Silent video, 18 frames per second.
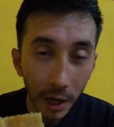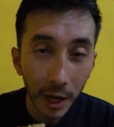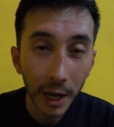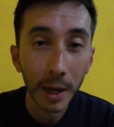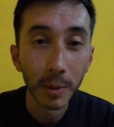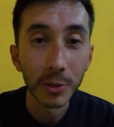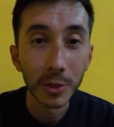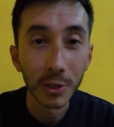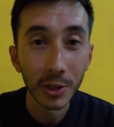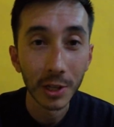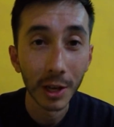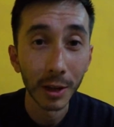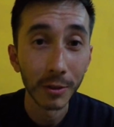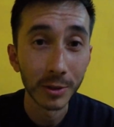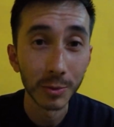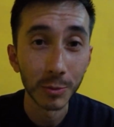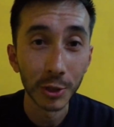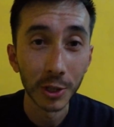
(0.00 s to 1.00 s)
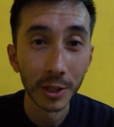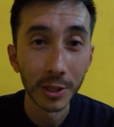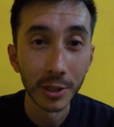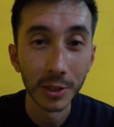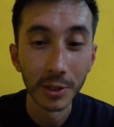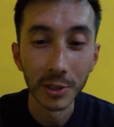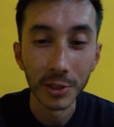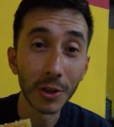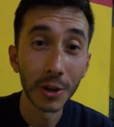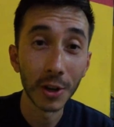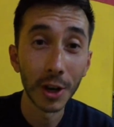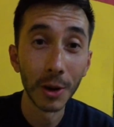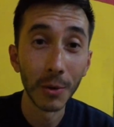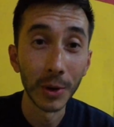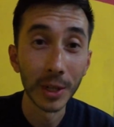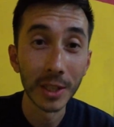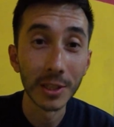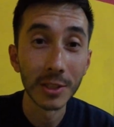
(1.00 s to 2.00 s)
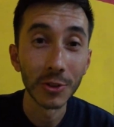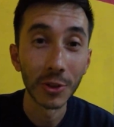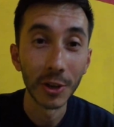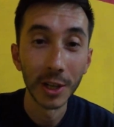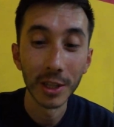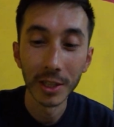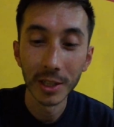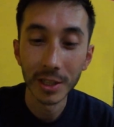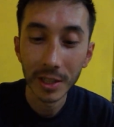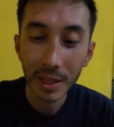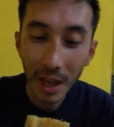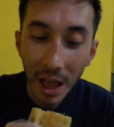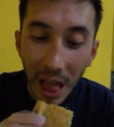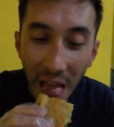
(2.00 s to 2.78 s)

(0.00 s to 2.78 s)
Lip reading: I absolutely love spring onions, so I can't wait to try this.